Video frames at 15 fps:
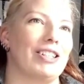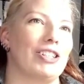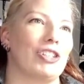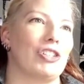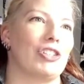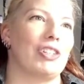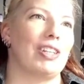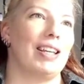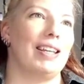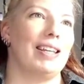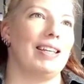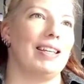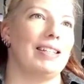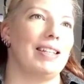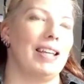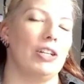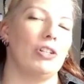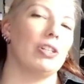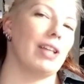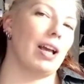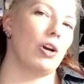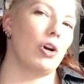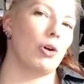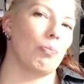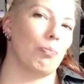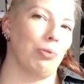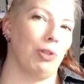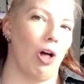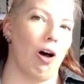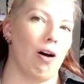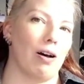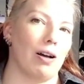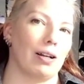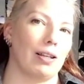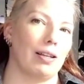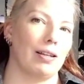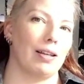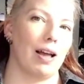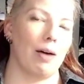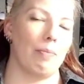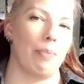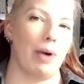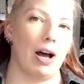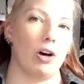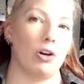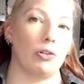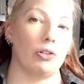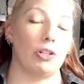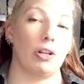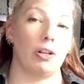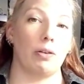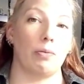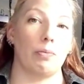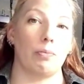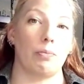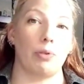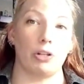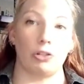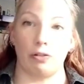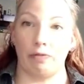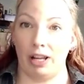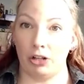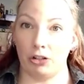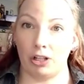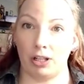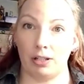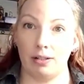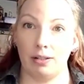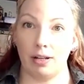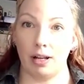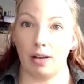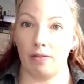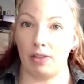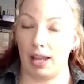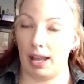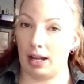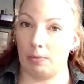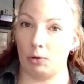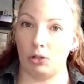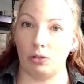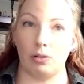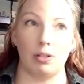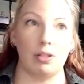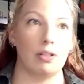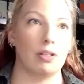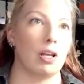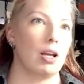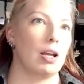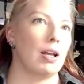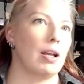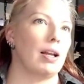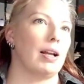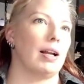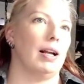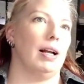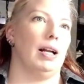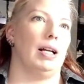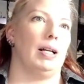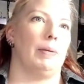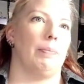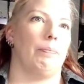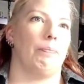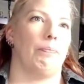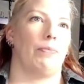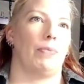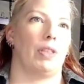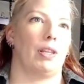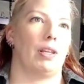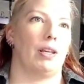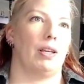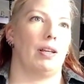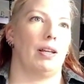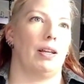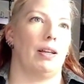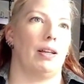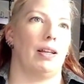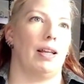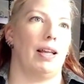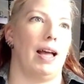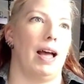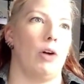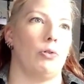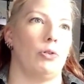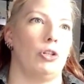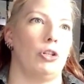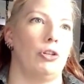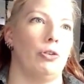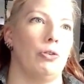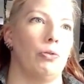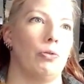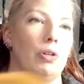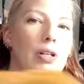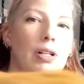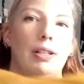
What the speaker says: she teaches on her blog about preservation of the animals, how to,